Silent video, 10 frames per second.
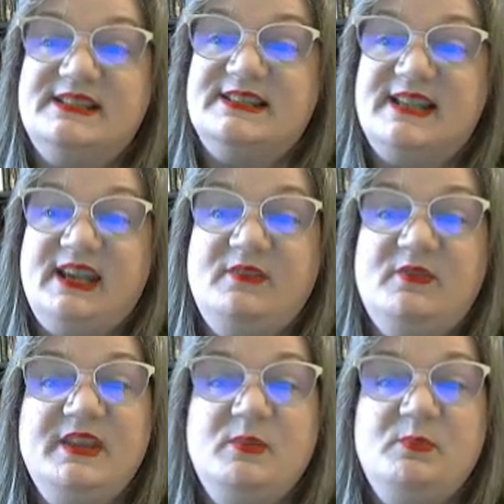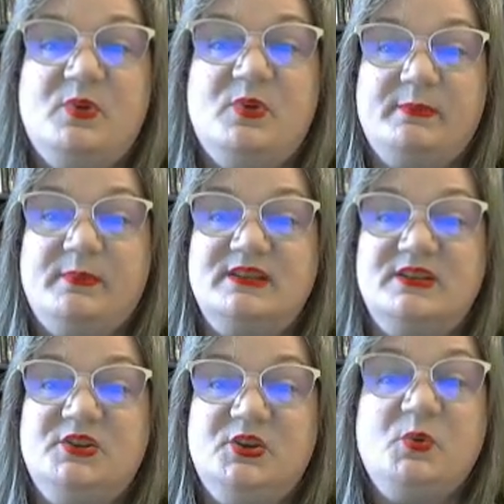Save on the appointment,
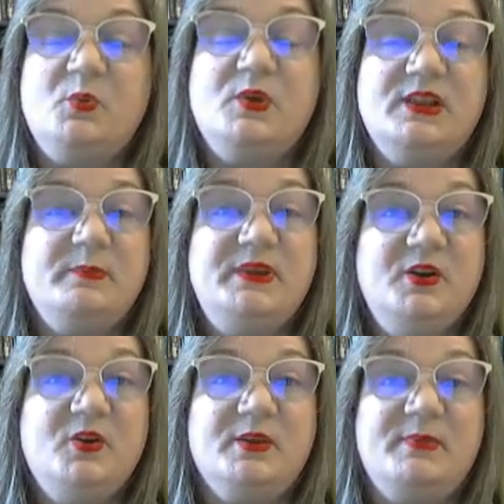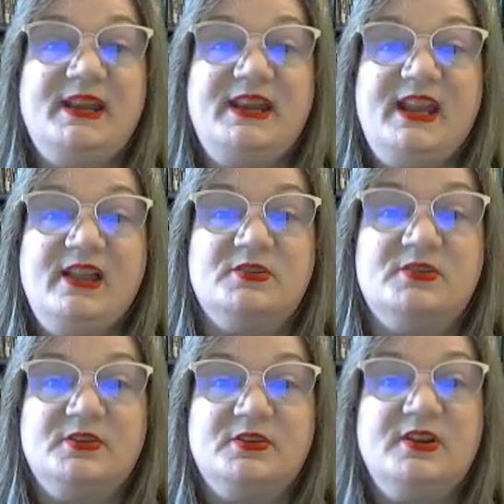you will appear on my
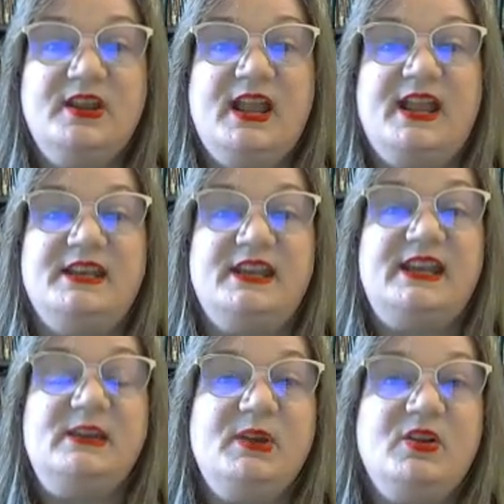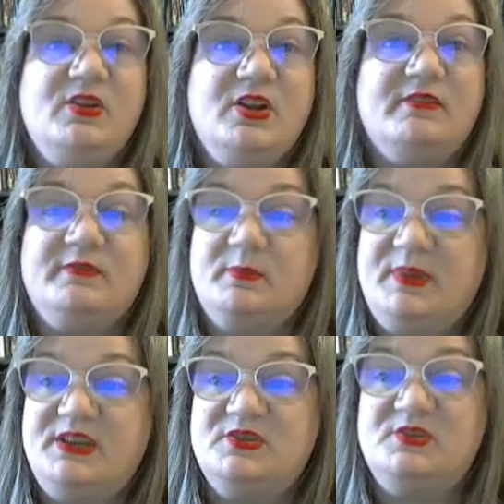calendar and email
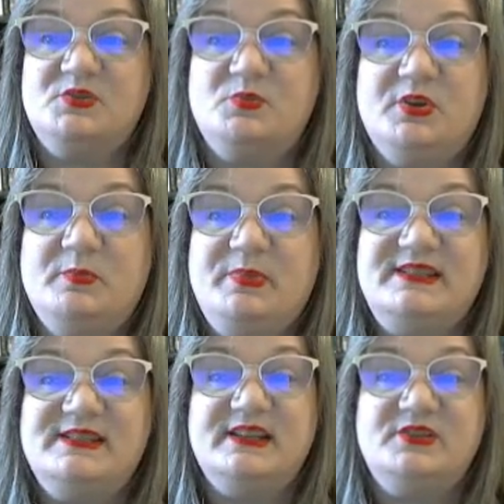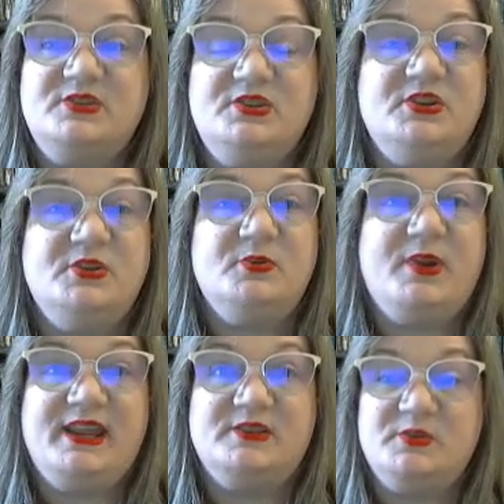confirmations will be sent to you
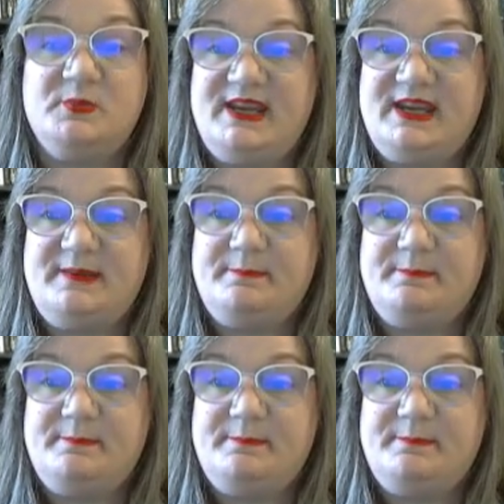and to me.